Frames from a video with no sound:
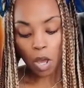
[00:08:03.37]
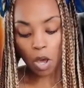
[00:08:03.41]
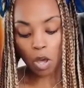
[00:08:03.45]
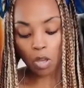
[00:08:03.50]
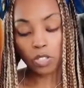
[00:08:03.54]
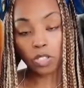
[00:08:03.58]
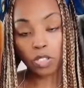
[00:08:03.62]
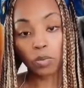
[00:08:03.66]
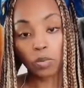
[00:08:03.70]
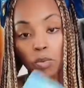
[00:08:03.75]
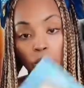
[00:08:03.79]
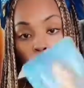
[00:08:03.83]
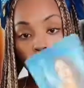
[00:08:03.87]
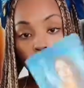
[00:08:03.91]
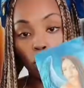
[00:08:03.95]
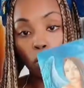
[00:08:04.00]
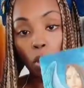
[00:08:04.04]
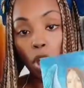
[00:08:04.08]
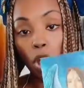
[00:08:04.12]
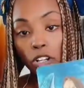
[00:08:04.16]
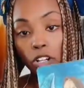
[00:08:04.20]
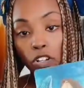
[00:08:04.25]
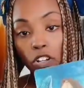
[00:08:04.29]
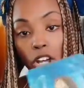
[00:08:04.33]
Also with the
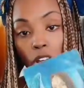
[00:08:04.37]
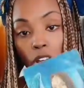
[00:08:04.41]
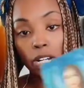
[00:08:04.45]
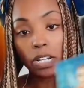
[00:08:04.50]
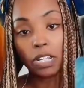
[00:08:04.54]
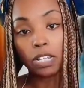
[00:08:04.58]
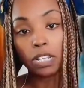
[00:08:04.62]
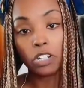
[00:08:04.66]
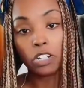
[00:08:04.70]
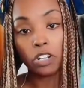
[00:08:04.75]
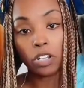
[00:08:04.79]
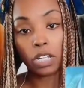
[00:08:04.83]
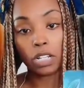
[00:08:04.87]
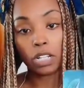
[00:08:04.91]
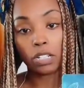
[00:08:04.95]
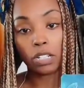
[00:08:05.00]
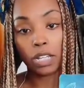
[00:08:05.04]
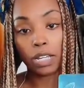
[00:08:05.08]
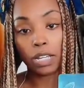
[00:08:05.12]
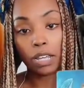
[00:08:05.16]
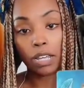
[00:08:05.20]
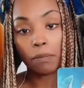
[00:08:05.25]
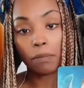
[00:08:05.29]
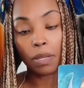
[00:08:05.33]
water guardian, you can
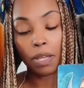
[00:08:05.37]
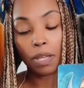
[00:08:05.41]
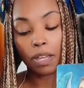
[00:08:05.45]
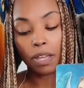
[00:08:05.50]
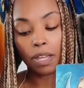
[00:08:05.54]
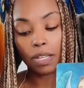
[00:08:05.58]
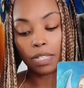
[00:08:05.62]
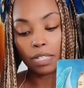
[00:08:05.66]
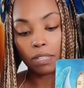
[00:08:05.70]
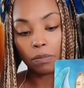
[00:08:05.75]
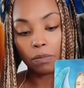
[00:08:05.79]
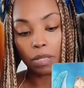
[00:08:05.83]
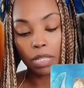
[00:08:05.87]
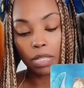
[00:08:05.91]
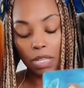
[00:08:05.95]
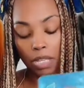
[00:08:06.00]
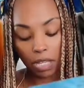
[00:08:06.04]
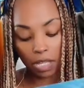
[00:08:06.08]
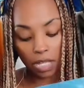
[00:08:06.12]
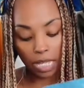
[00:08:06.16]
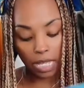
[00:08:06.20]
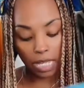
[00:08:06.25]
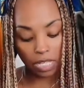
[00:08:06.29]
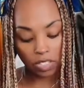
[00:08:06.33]
look up
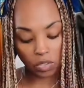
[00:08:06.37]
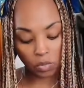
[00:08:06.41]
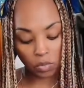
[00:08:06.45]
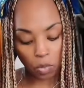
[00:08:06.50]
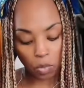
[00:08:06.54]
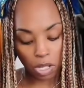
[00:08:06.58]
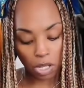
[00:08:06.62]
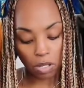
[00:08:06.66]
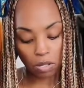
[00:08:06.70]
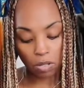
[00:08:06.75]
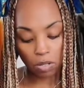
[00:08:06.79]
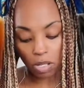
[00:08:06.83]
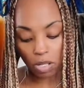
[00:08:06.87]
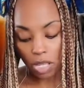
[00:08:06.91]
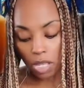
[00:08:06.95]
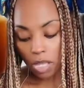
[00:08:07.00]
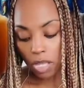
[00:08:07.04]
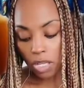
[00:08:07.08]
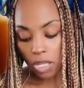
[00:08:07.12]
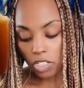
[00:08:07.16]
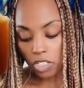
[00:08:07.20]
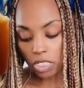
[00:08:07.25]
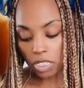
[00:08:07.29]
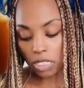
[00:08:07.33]
Yemiya as well.
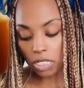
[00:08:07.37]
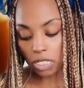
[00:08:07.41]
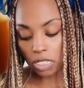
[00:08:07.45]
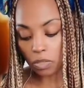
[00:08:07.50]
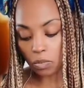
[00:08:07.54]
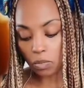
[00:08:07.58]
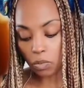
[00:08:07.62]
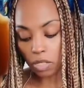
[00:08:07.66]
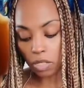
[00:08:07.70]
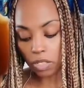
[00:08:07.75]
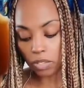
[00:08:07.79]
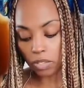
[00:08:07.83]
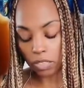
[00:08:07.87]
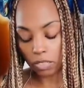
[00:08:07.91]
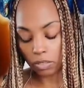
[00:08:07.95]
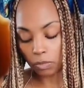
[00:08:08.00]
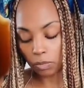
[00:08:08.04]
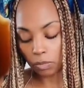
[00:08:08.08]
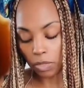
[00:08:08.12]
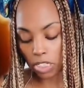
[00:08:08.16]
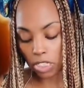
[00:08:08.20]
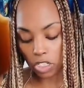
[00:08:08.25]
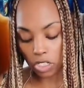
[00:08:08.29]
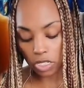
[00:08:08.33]
She is one of the
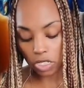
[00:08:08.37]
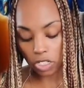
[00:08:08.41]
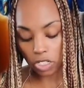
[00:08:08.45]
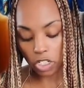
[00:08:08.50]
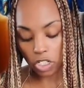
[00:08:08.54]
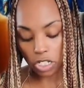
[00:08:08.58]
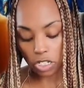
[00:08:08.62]
Orisha.